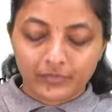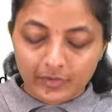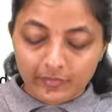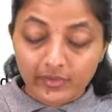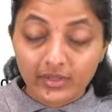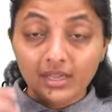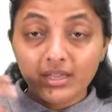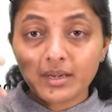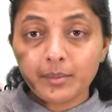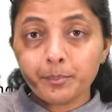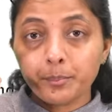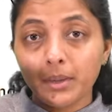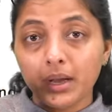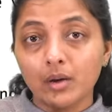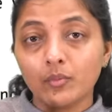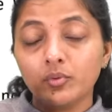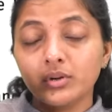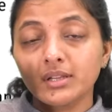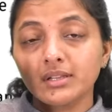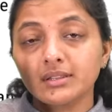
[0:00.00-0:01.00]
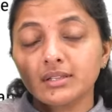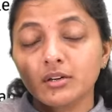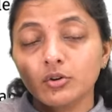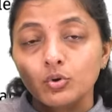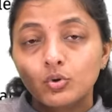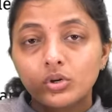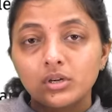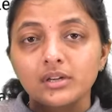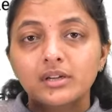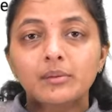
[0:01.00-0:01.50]
We are empowering the
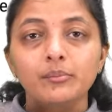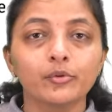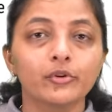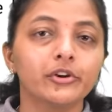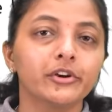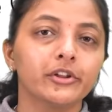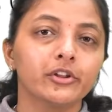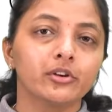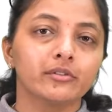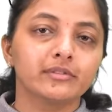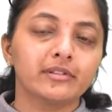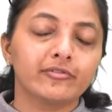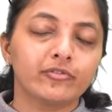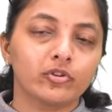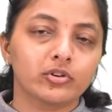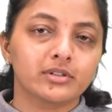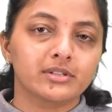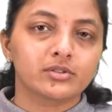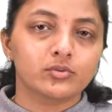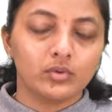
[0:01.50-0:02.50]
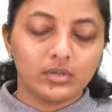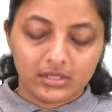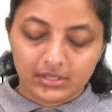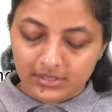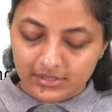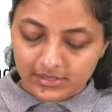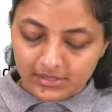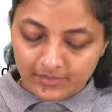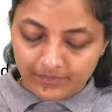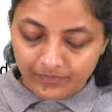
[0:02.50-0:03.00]
whole community of the forest
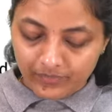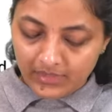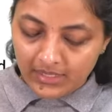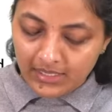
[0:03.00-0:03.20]
dwellers.